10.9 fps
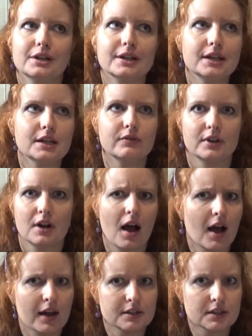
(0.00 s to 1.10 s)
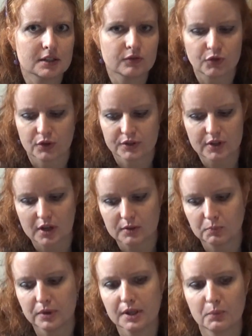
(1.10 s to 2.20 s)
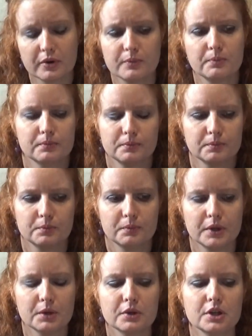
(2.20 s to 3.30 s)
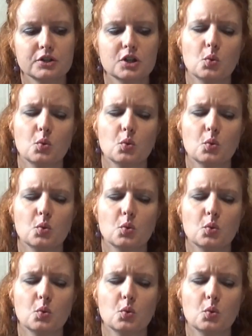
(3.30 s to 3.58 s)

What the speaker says: live in hiding for a certain period.